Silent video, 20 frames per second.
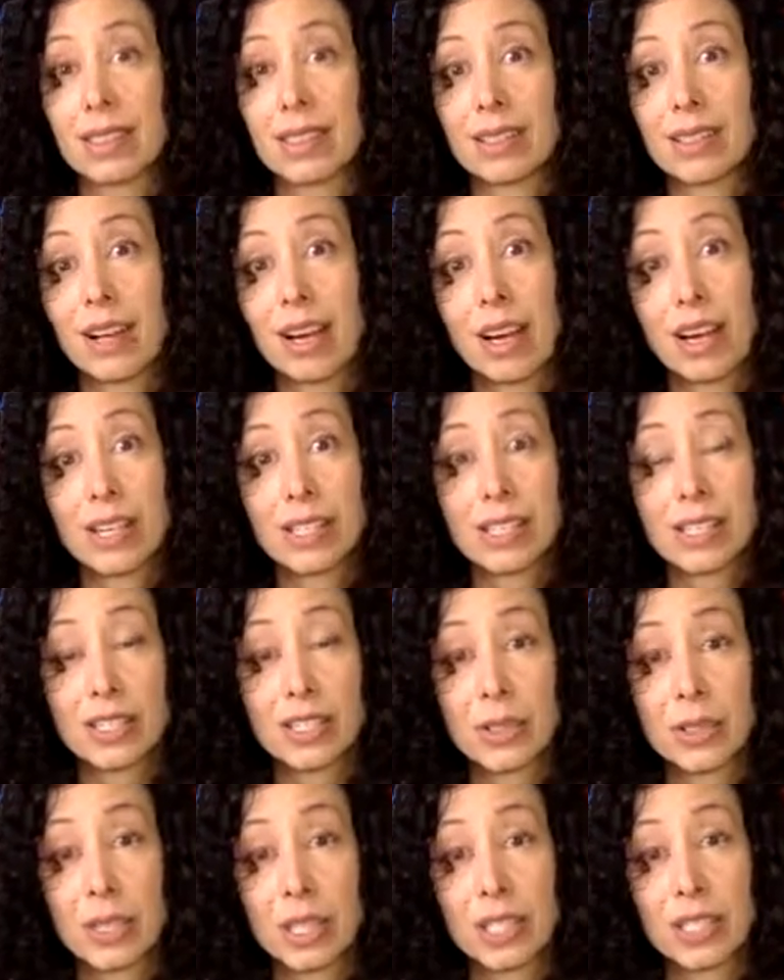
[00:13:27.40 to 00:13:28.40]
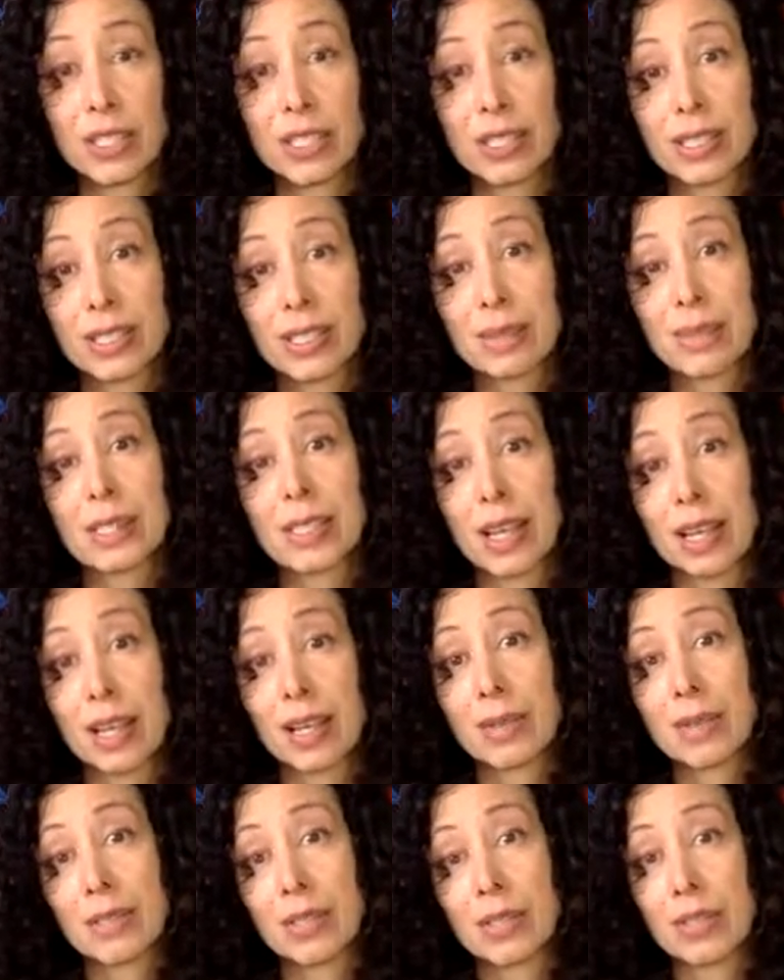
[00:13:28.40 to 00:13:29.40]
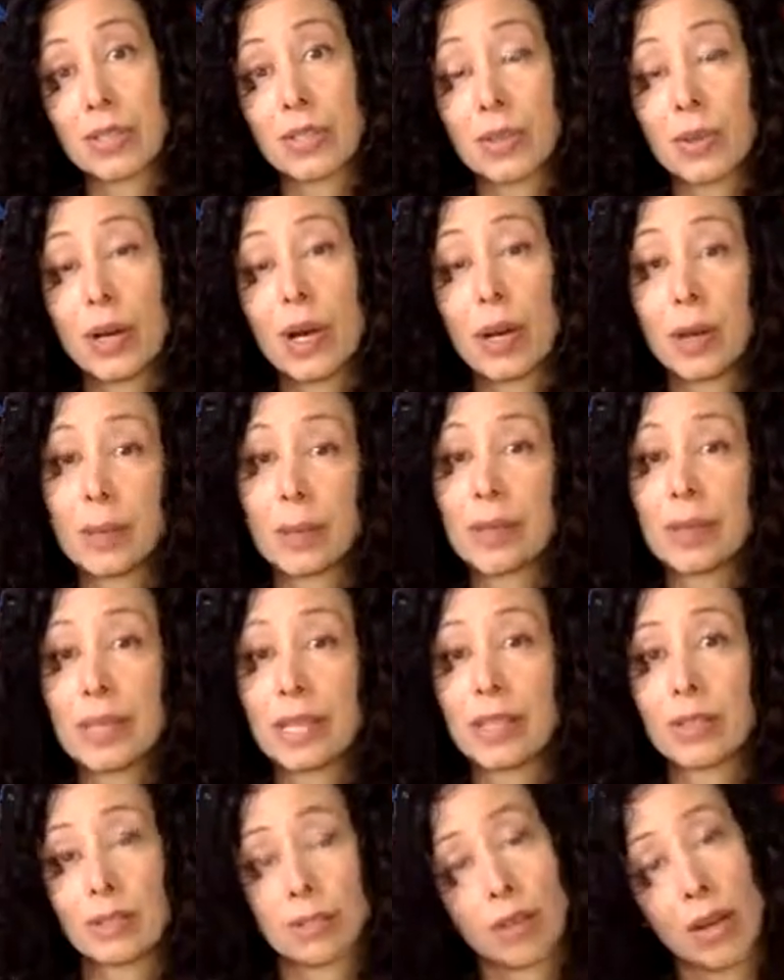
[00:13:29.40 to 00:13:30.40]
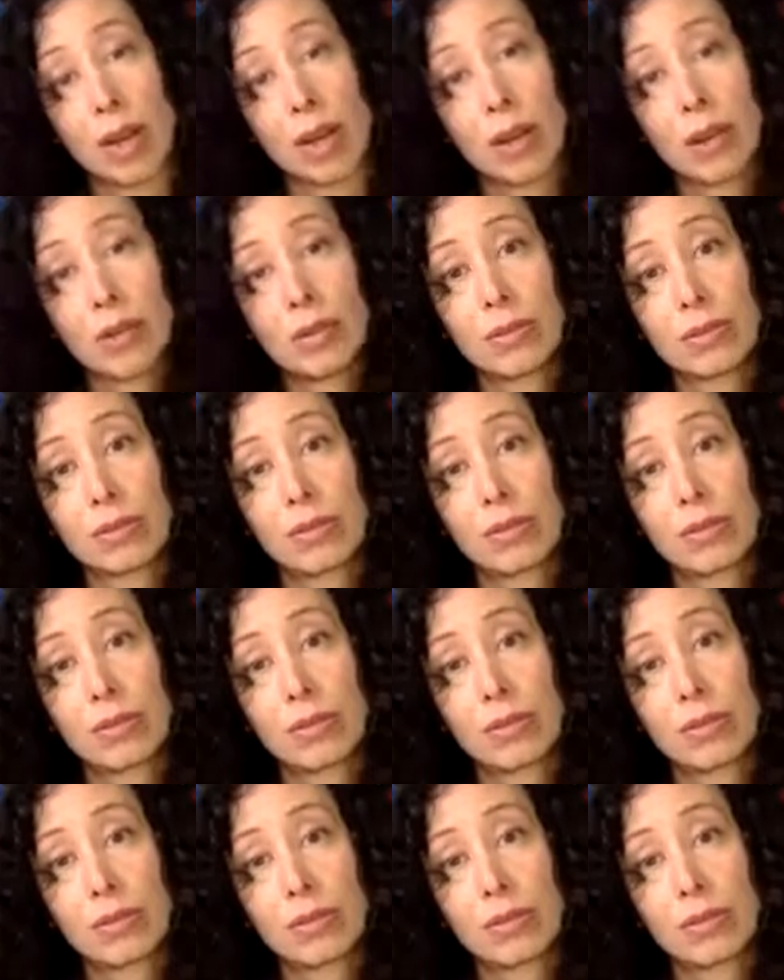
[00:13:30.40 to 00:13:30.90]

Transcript: Hard situations sometimes do help me grow.